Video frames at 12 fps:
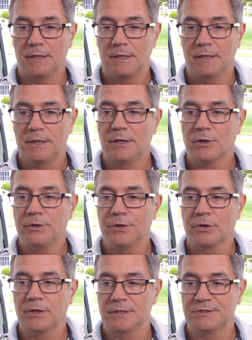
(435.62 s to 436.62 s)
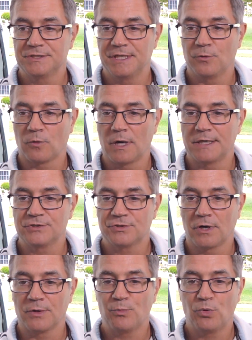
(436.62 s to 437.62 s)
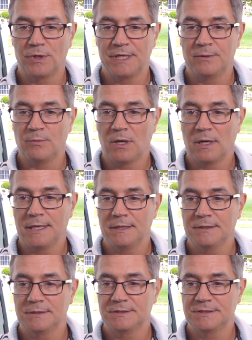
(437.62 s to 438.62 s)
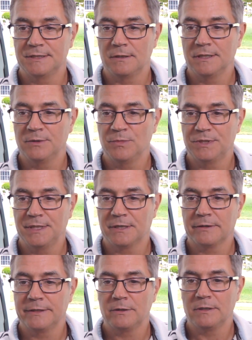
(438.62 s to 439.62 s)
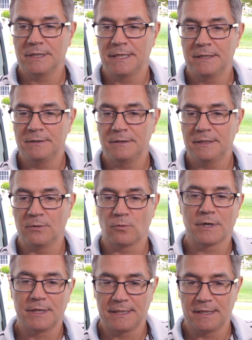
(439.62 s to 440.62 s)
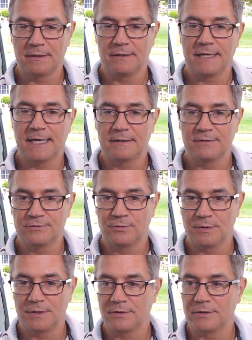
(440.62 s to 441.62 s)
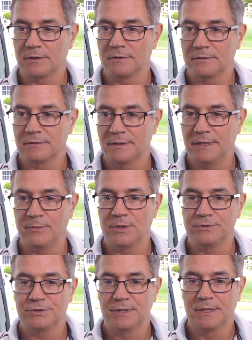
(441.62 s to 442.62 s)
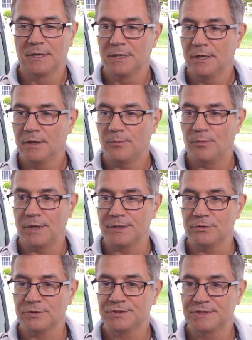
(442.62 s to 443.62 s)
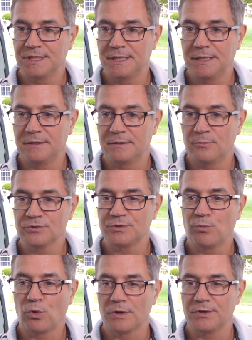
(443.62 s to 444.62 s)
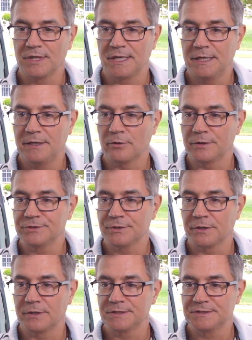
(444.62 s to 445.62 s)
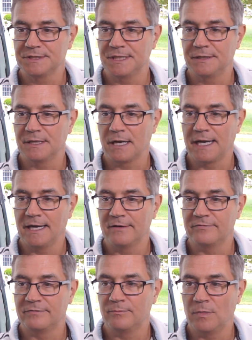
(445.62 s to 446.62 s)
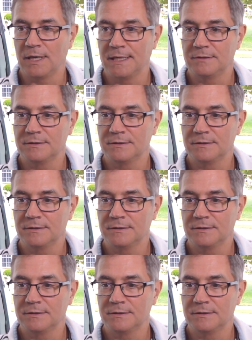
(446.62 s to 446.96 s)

Here you're going to see where I start putting my sealing material in, and we're going to get that into another image. But you'll see the most important thing here is you're going to see that I have my